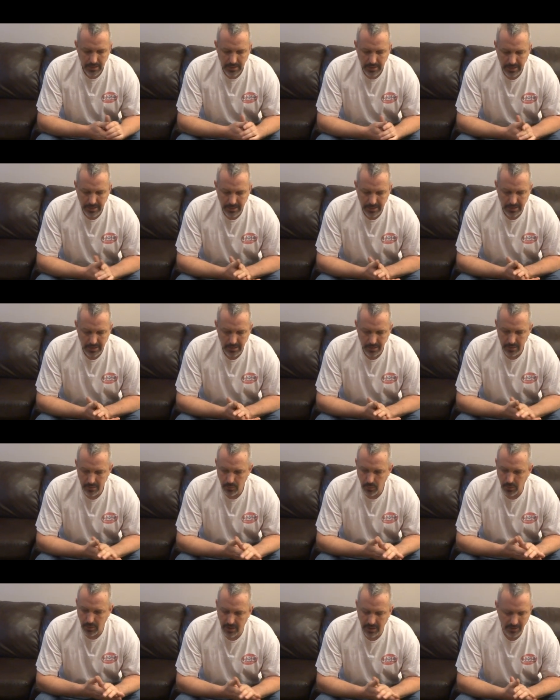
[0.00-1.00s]

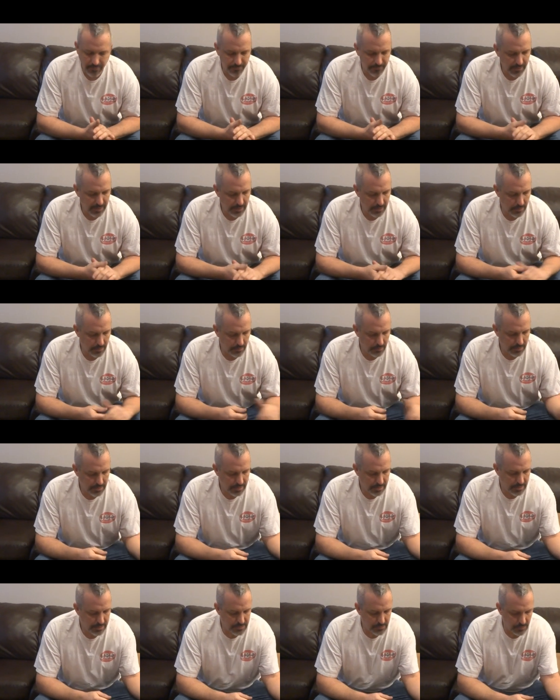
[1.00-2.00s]
And what I found
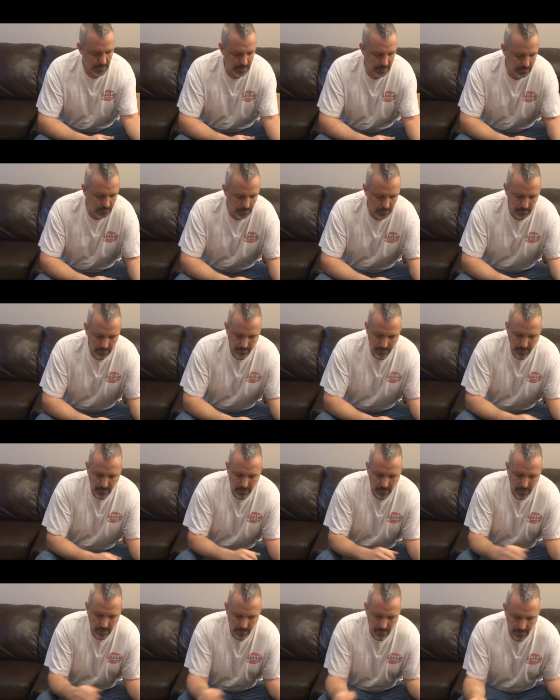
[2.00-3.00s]
is when I tore them
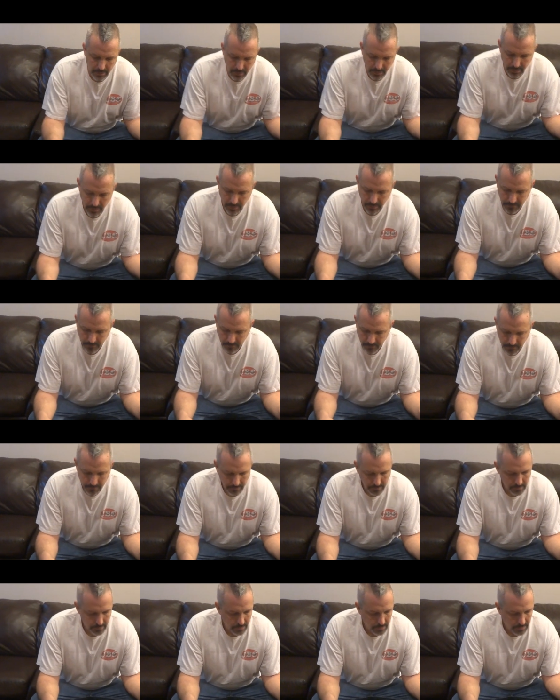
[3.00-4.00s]
apart,
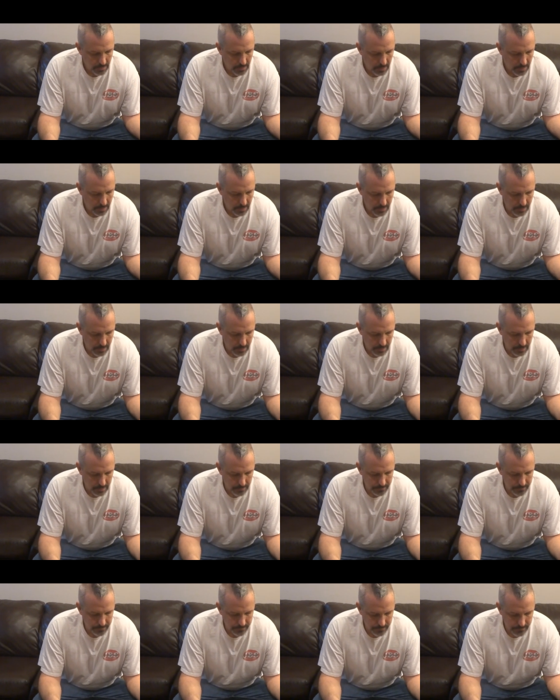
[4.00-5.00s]

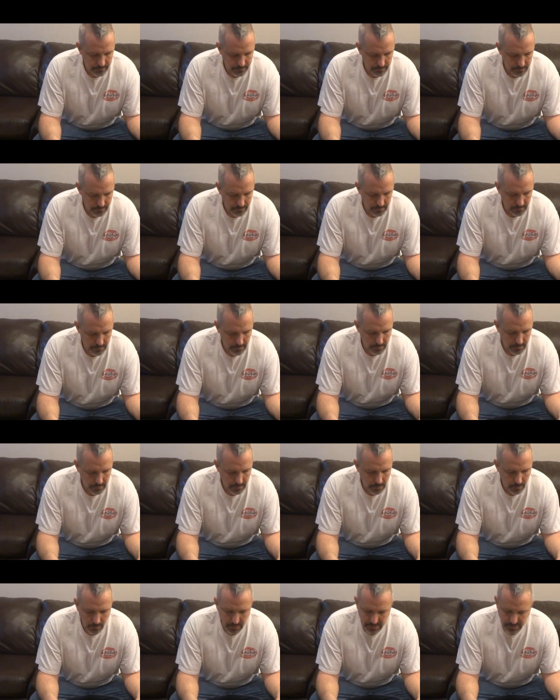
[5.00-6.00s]
um,
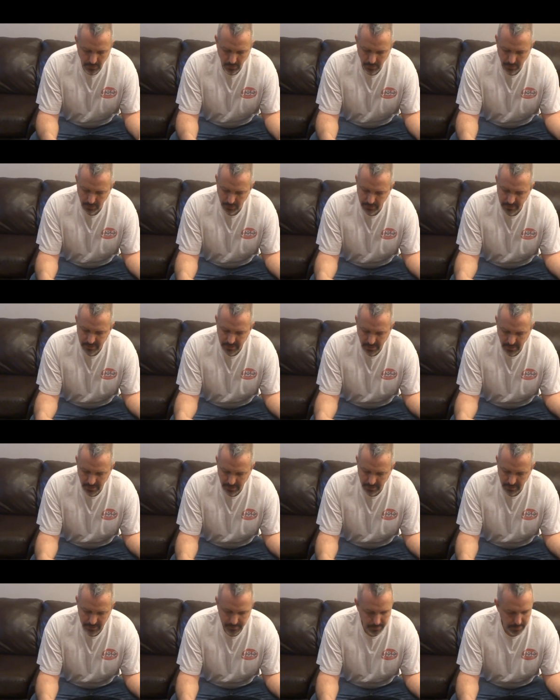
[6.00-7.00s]
was going to do
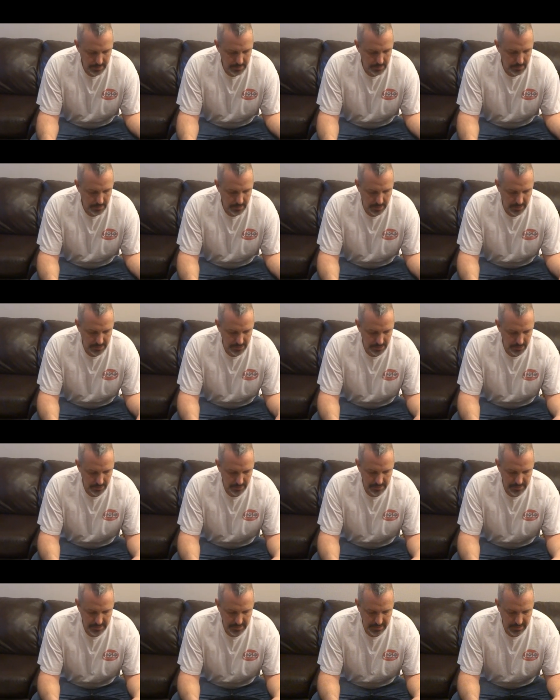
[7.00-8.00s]
slugs, but as you
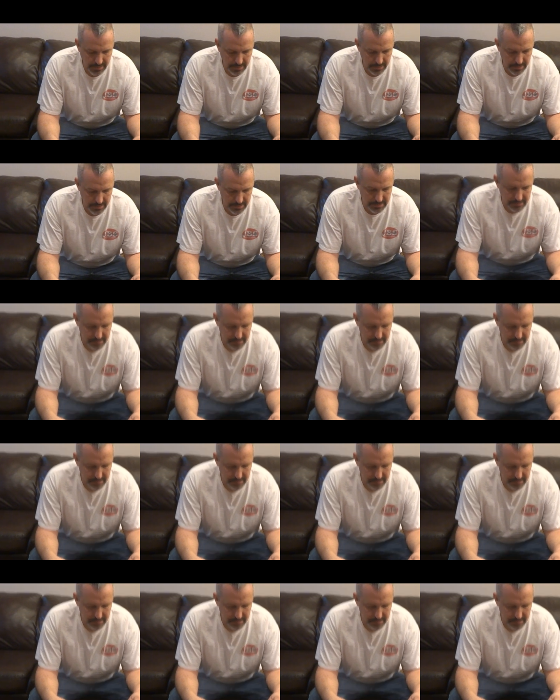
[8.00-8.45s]
can see, this